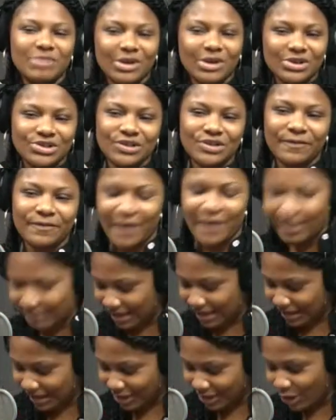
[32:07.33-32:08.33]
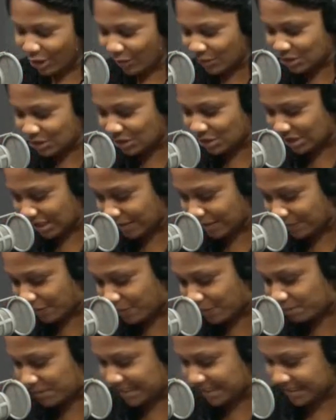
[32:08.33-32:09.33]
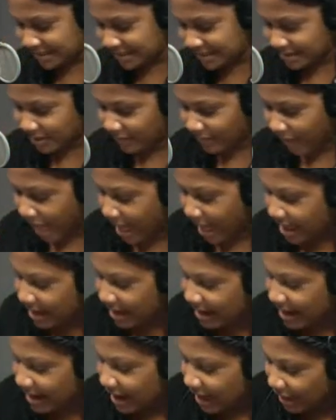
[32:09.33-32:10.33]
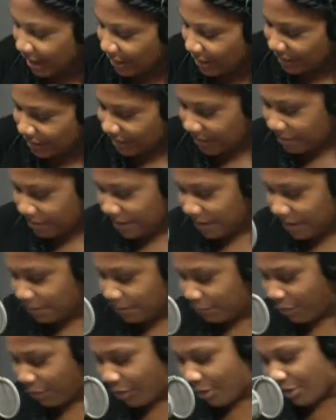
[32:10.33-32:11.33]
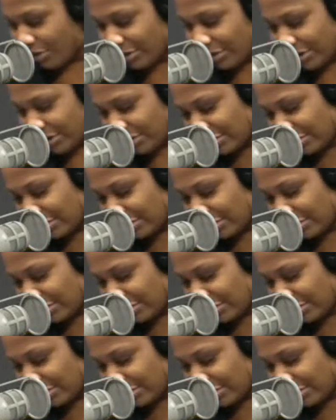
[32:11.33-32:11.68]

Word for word: because she felt like you know it was looking for pieces of her in other people. You